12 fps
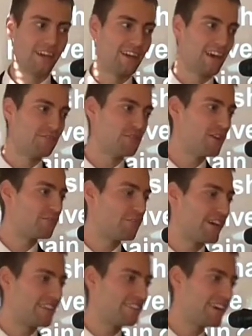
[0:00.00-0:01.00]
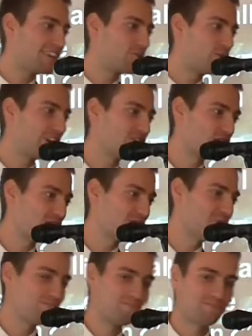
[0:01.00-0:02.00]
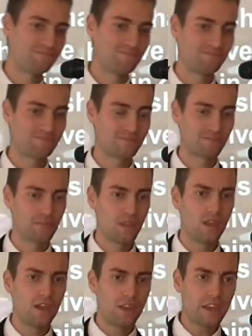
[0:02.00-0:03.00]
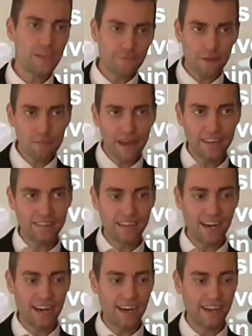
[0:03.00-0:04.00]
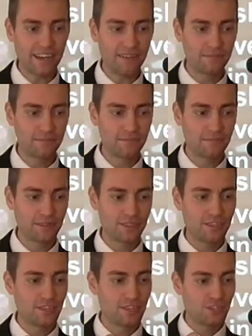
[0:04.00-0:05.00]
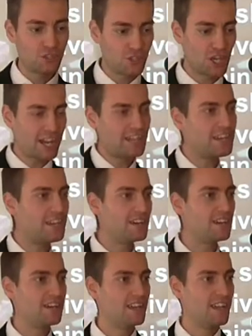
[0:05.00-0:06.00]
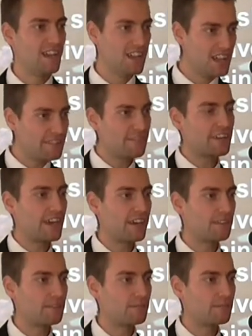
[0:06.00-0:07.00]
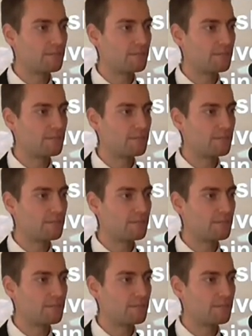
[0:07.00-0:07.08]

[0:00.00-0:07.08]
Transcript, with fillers: Have you ever had that question? If a man die, shall he live again?